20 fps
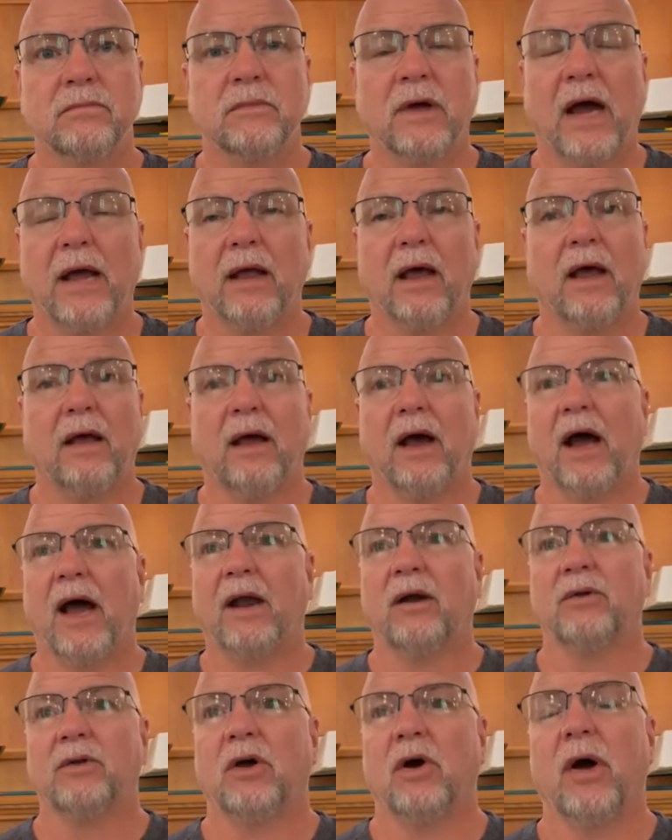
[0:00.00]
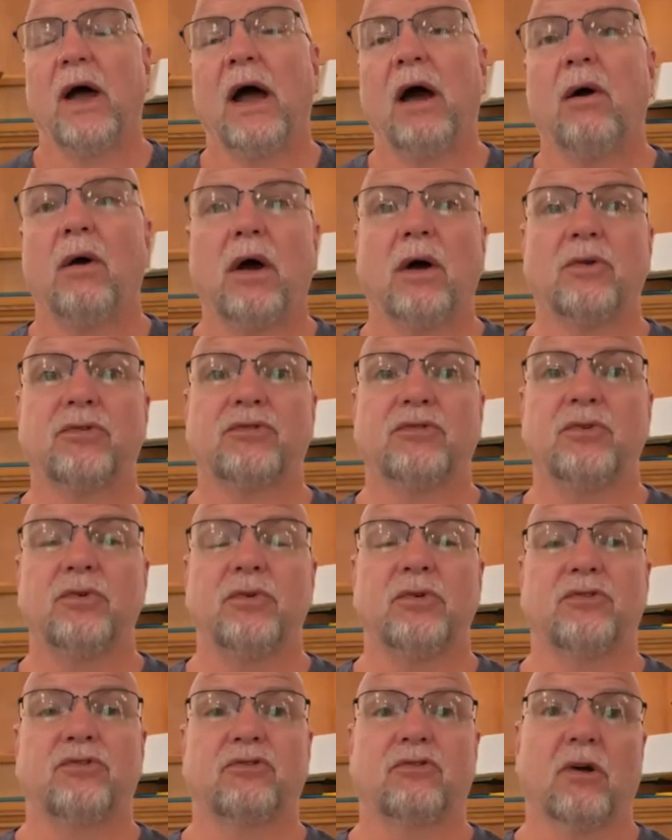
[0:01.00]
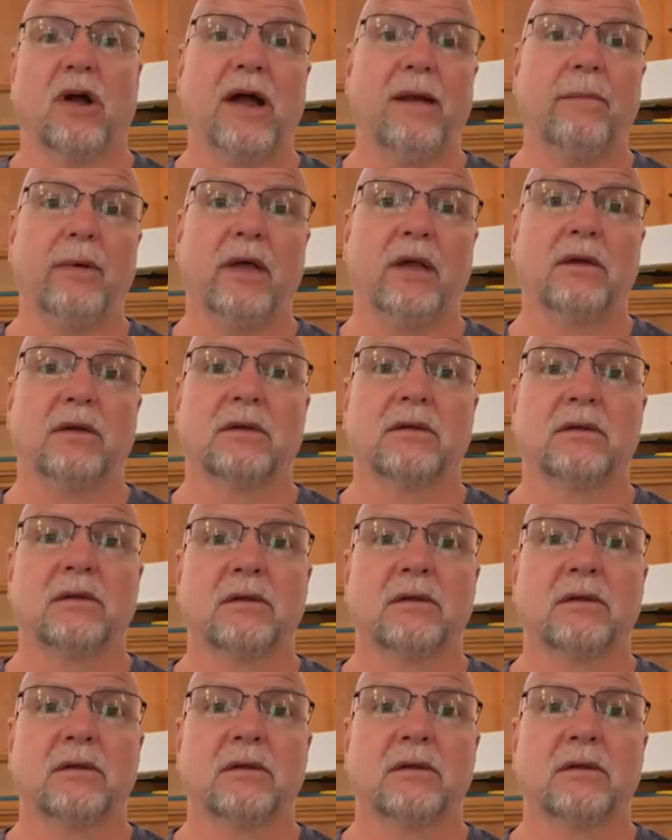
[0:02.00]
I don't know how else to describe it.